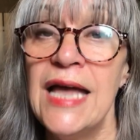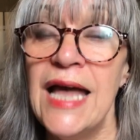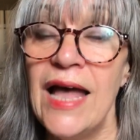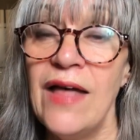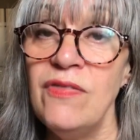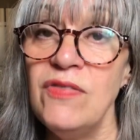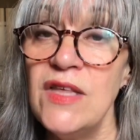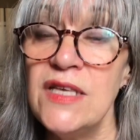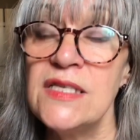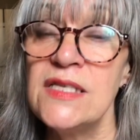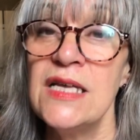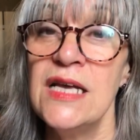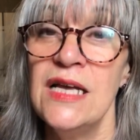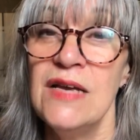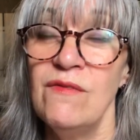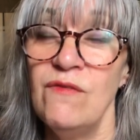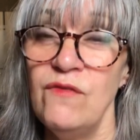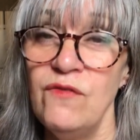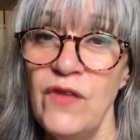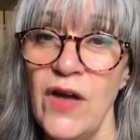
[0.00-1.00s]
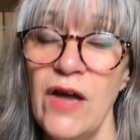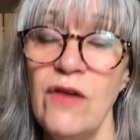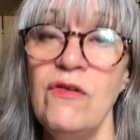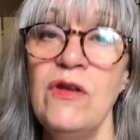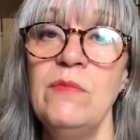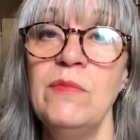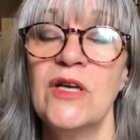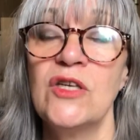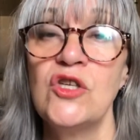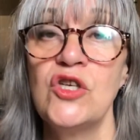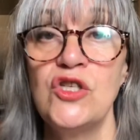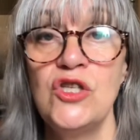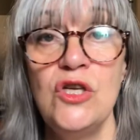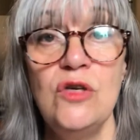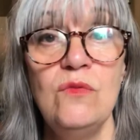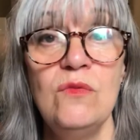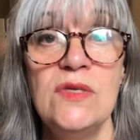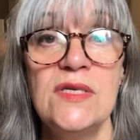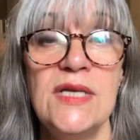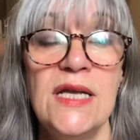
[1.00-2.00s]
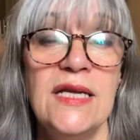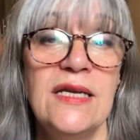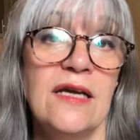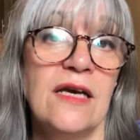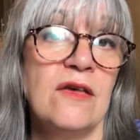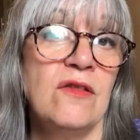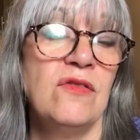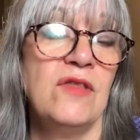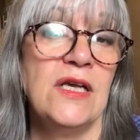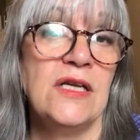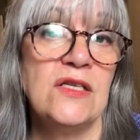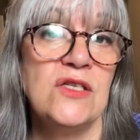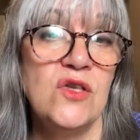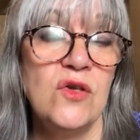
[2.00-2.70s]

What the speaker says: And this very much tunes in, I think,